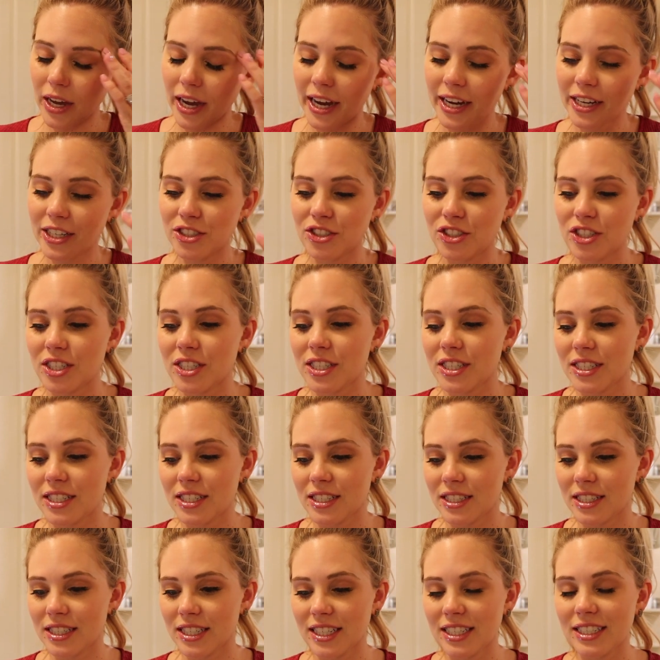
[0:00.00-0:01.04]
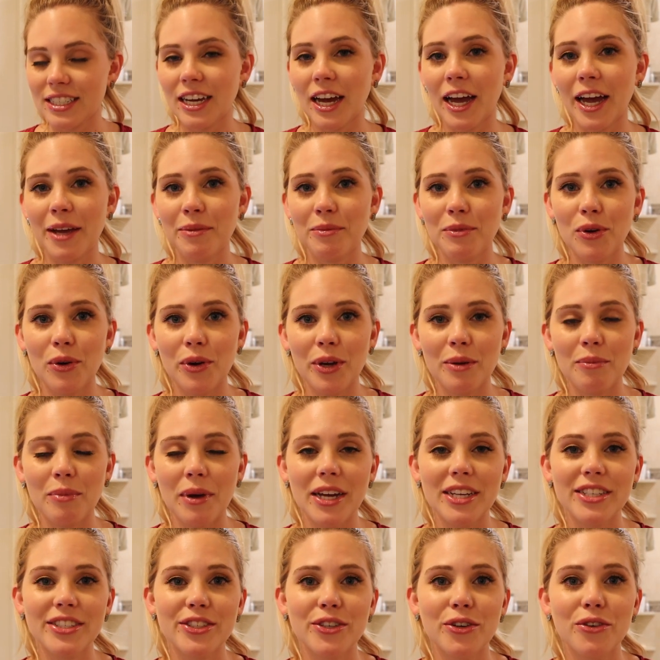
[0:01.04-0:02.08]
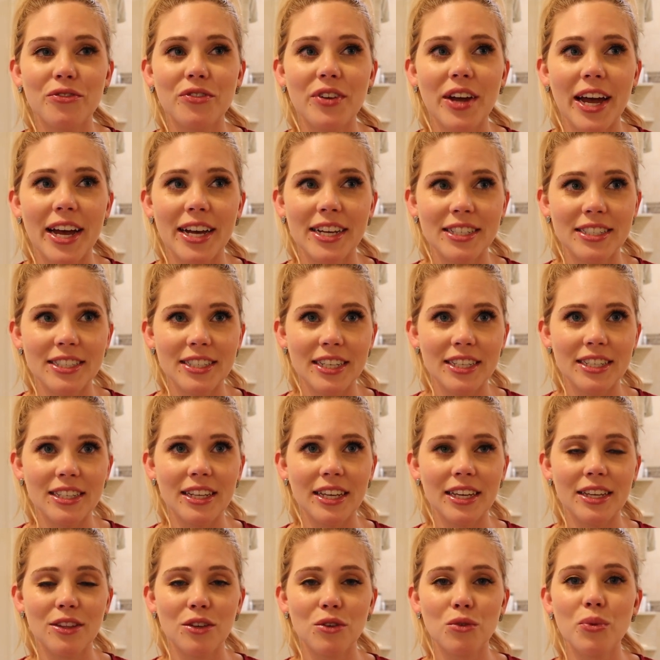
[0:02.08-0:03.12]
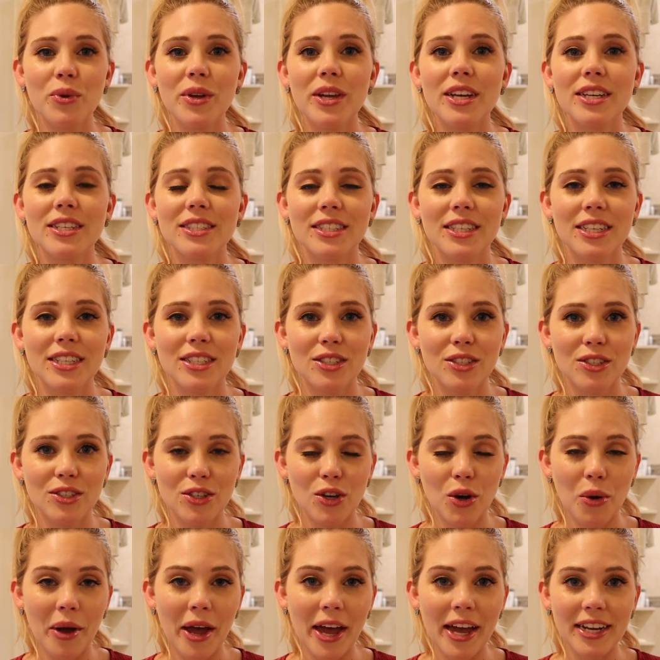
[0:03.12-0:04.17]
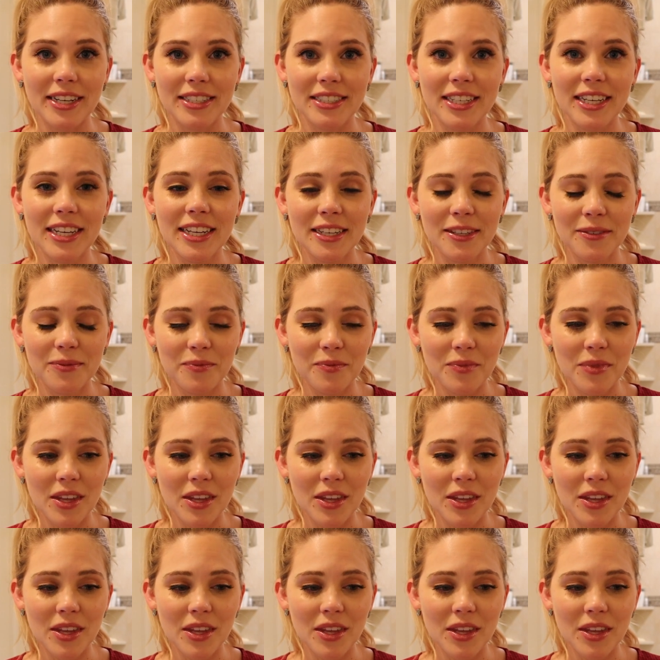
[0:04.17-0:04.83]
I just see time going by so fast, and like the weeks get so hectic.